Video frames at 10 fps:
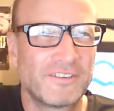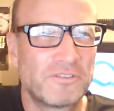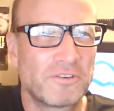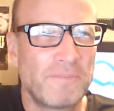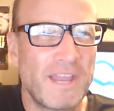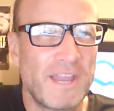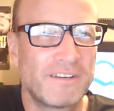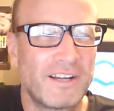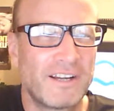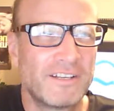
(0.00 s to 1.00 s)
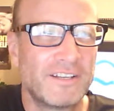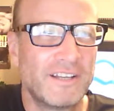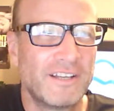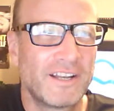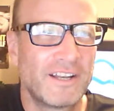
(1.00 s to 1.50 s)
your background
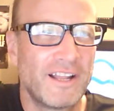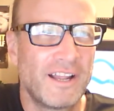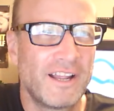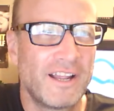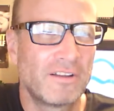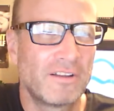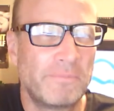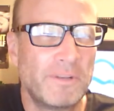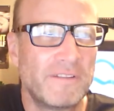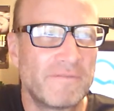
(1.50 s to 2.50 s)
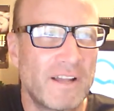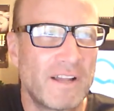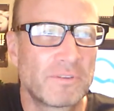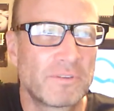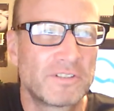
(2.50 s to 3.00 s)
and how long you've been
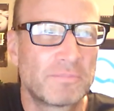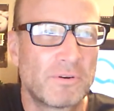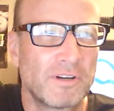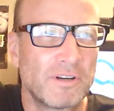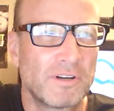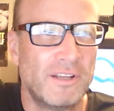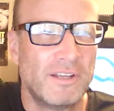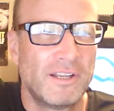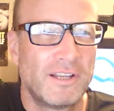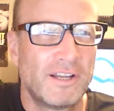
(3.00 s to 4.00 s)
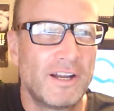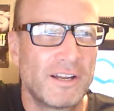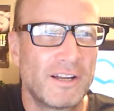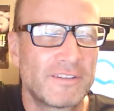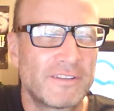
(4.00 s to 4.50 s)
involved with the sport.
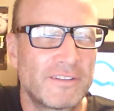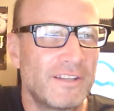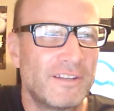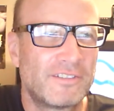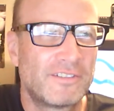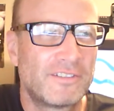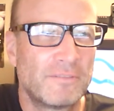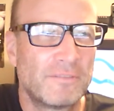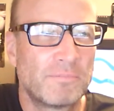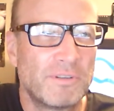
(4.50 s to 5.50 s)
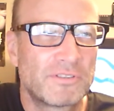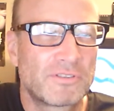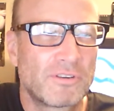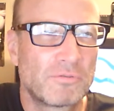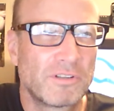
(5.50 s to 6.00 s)
This has just been
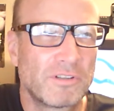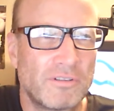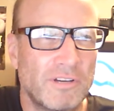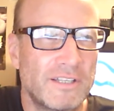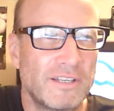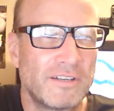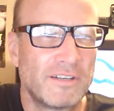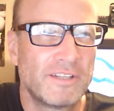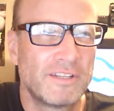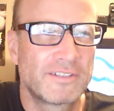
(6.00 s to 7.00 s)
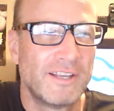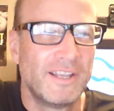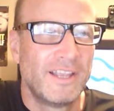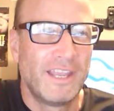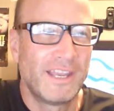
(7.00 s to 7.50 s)
so really great to hear this.
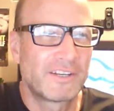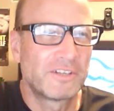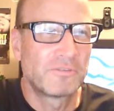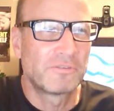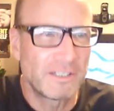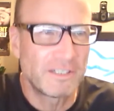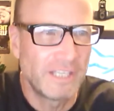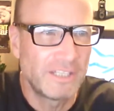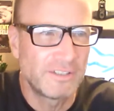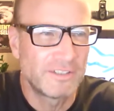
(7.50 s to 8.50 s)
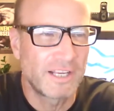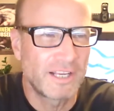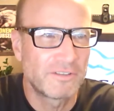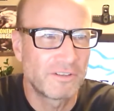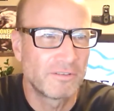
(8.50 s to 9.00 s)
And congratulations
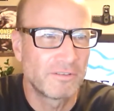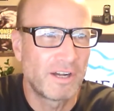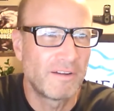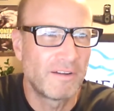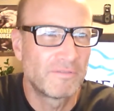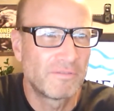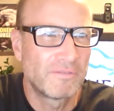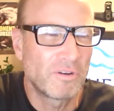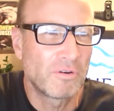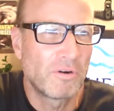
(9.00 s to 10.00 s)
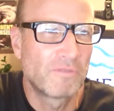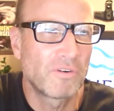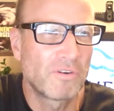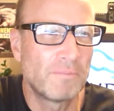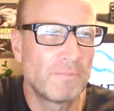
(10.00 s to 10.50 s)
on your
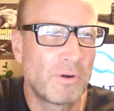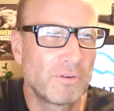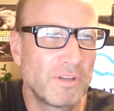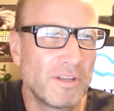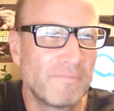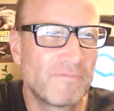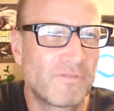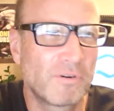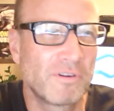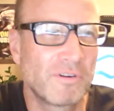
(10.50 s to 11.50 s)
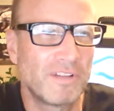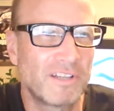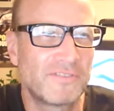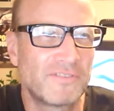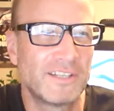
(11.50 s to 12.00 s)
overall podium for
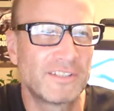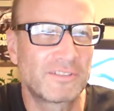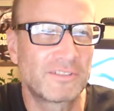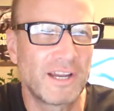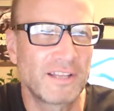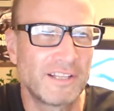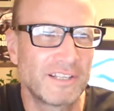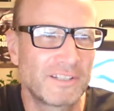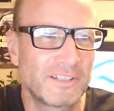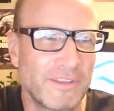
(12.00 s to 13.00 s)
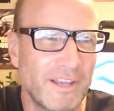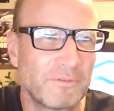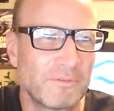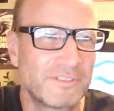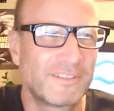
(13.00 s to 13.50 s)
Las Vegas Triathlon Sprint. That
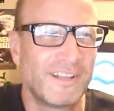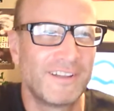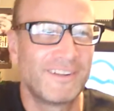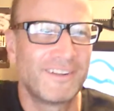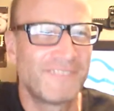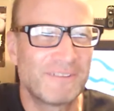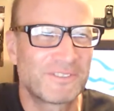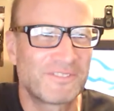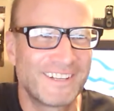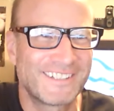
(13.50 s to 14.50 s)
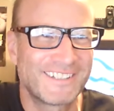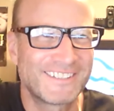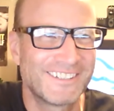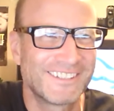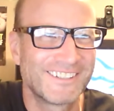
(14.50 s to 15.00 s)
was
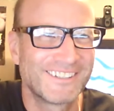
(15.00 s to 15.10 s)
fantastic.